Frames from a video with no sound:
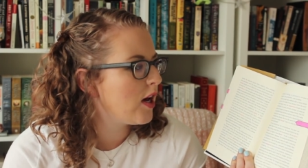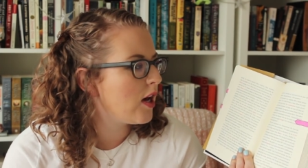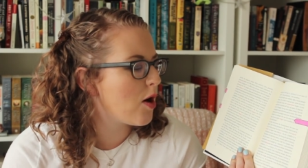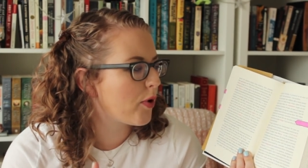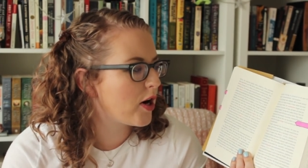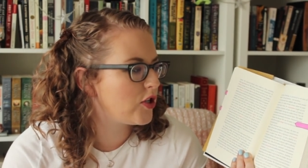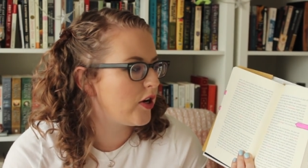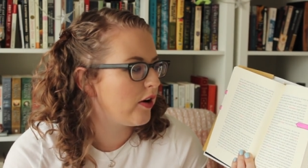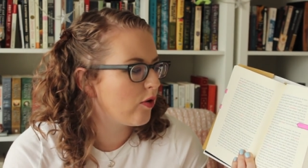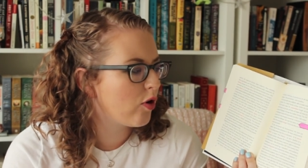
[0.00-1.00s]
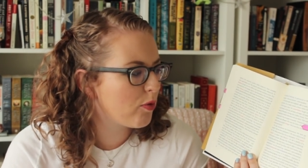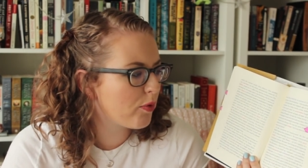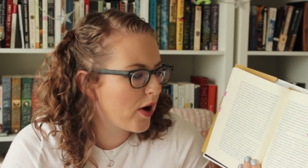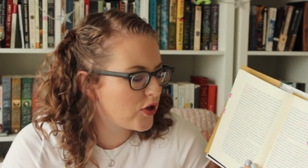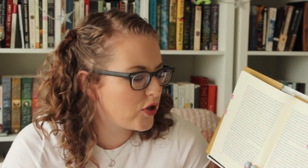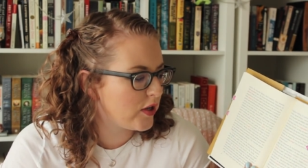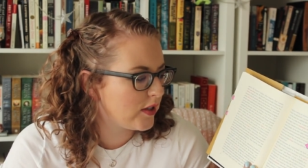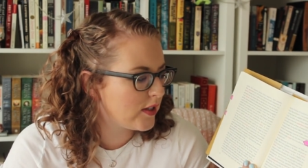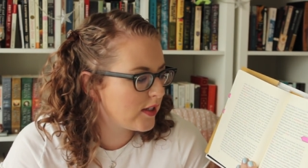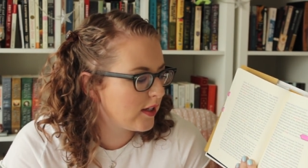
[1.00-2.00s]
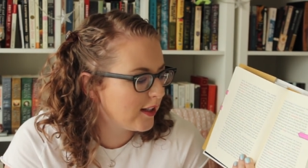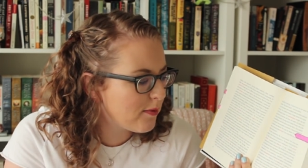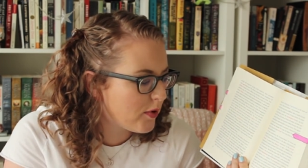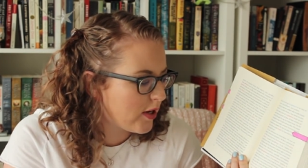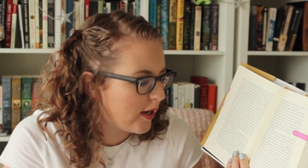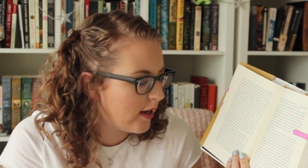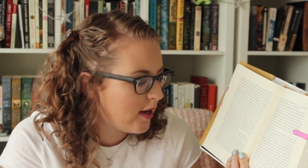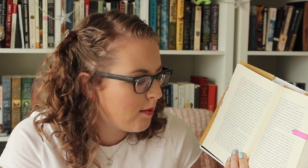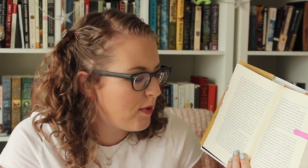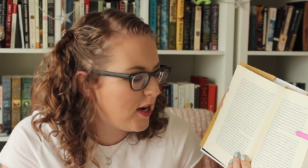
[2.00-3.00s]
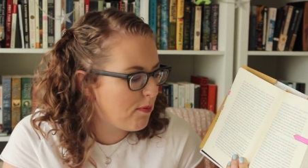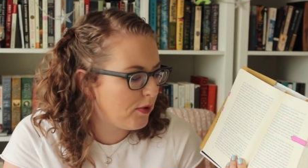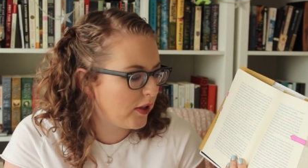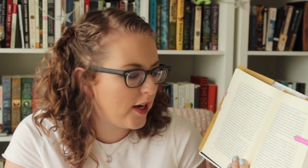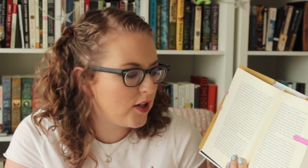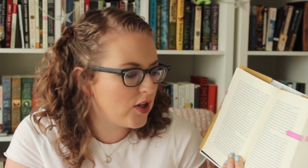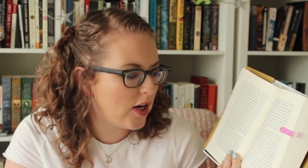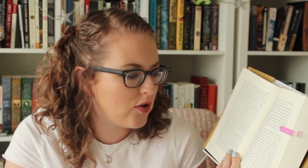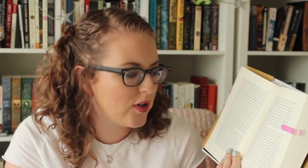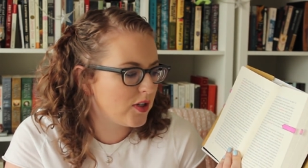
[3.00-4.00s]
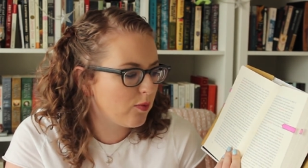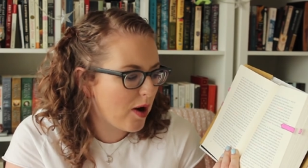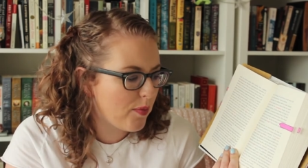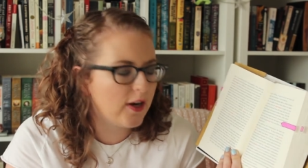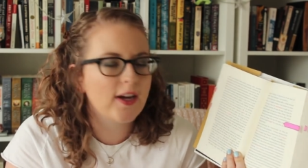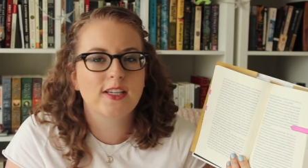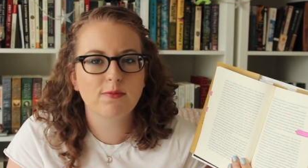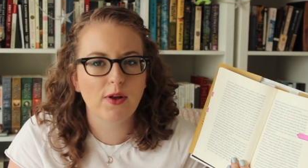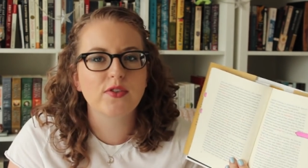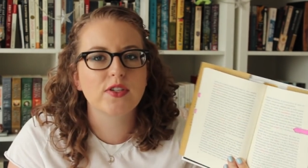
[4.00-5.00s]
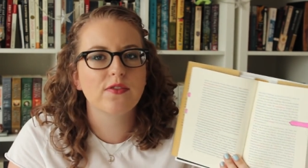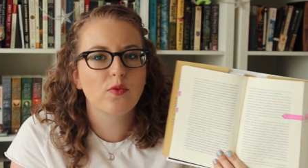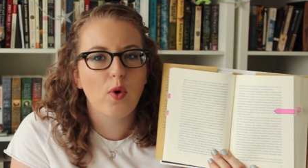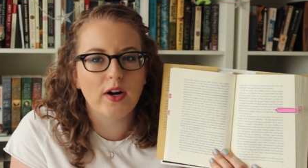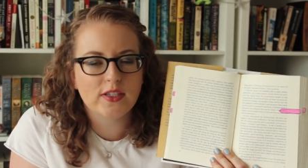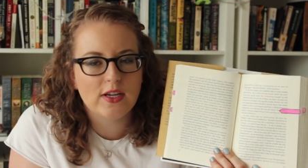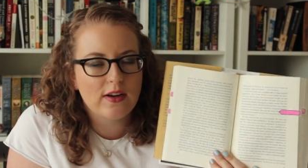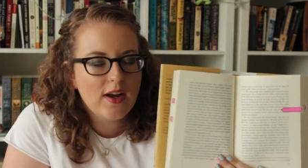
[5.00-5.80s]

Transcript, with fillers: oppression, corporations, liberty, manipulate, dangerous, weapon, explosive, wanton.